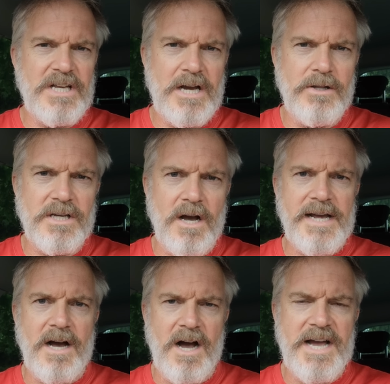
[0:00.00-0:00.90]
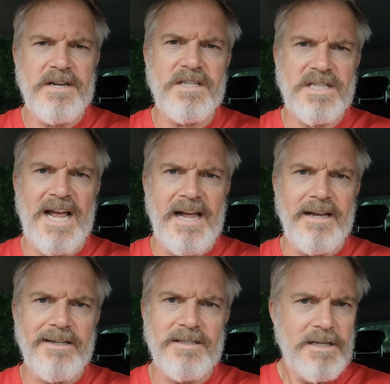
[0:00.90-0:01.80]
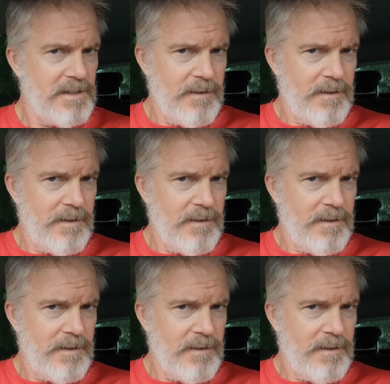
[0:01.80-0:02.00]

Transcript: a go at the guy. I understand